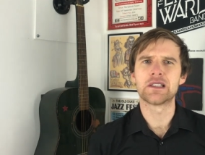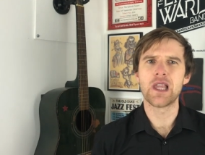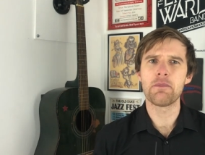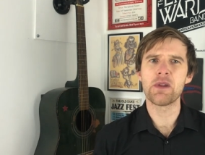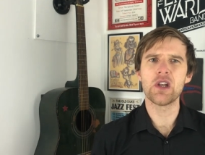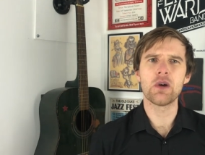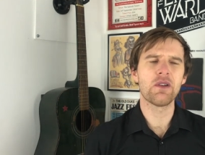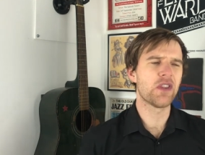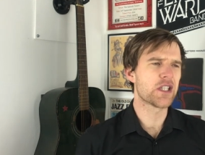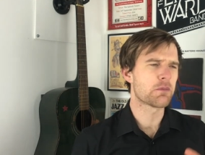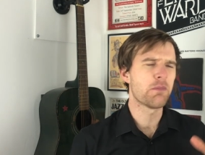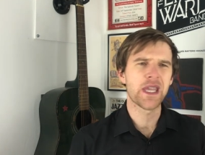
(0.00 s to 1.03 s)
Let me know if
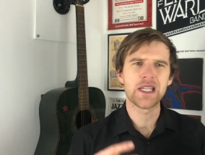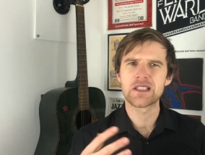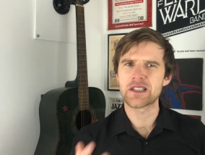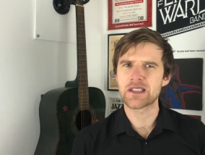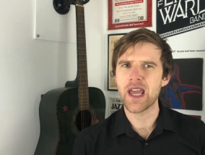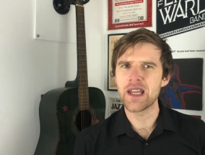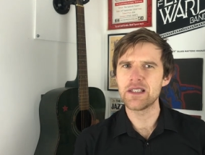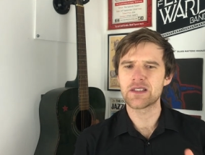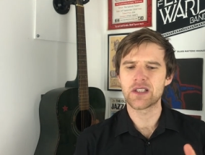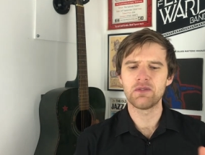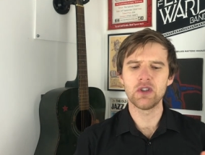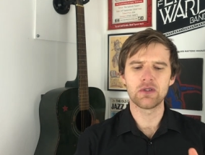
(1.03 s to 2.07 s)
this makes
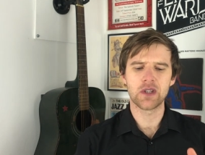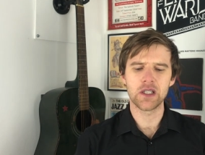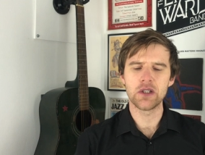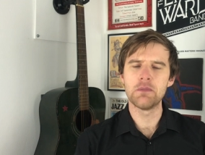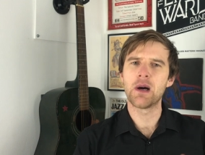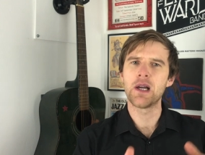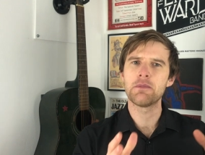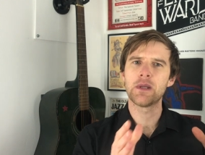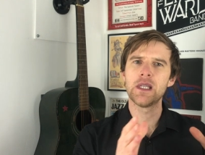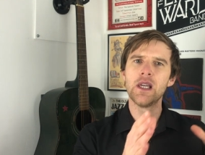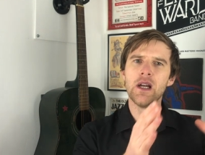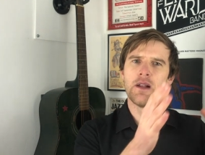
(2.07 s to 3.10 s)
sense, if you think you might
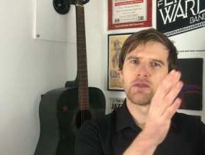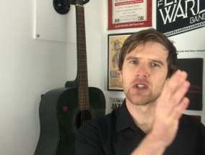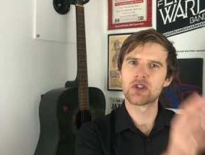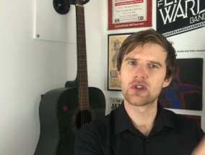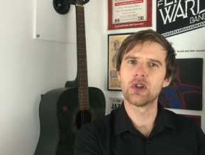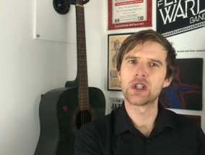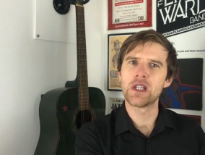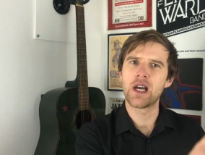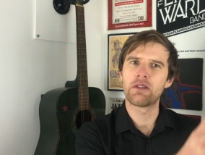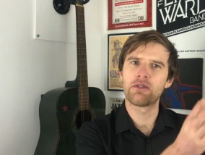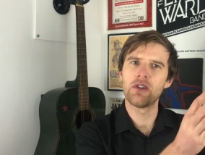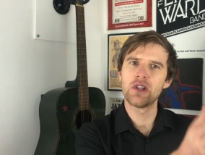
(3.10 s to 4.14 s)
be stuck at
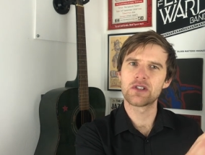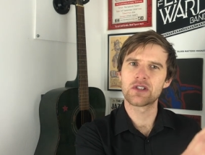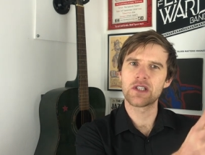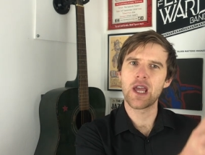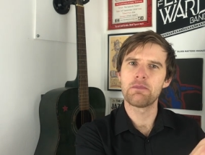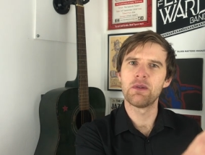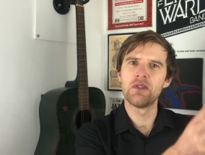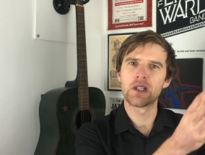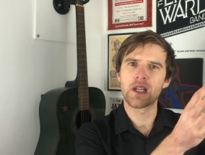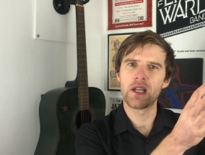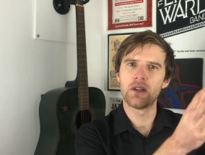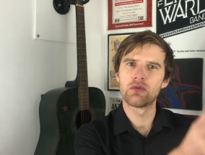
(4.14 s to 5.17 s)
that first step of the
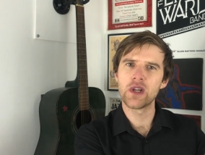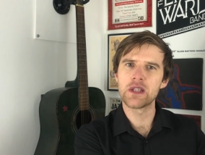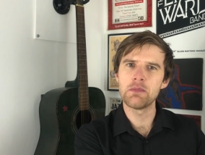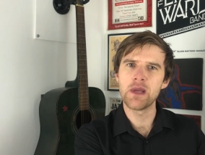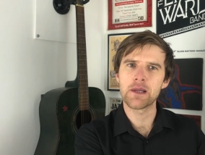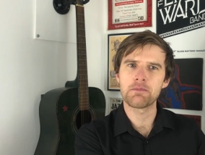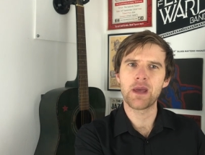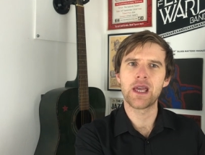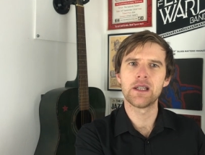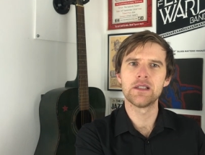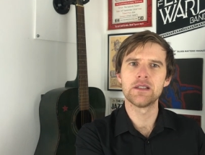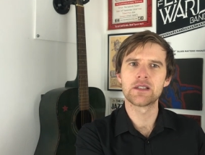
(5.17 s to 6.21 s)
kind of rhythmic
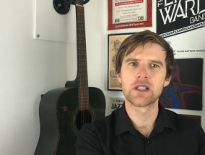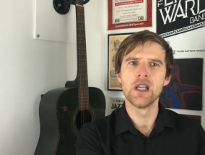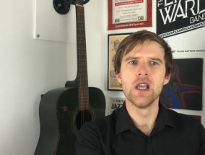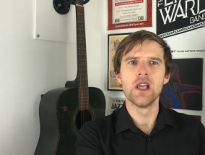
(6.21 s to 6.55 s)
bends,